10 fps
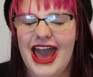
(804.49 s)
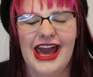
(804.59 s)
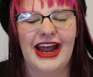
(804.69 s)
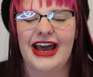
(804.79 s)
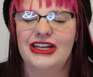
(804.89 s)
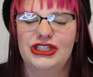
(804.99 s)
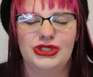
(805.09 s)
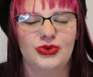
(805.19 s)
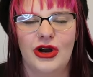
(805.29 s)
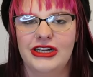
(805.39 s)
And I
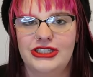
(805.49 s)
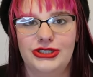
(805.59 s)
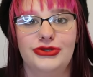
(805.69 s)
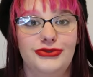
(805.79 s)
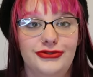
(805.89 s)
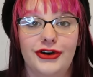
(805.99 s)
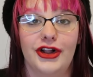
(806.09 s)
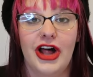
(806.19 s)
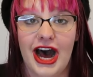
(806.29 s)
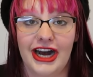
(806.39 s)
just want to
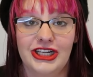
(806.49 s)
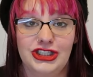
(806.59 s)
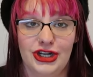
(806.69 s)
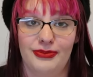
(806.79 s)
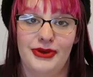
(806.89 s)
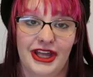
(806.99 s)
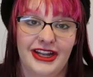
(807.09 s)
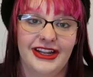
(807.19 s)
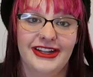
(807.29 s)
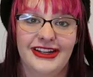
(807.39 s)
full on jump in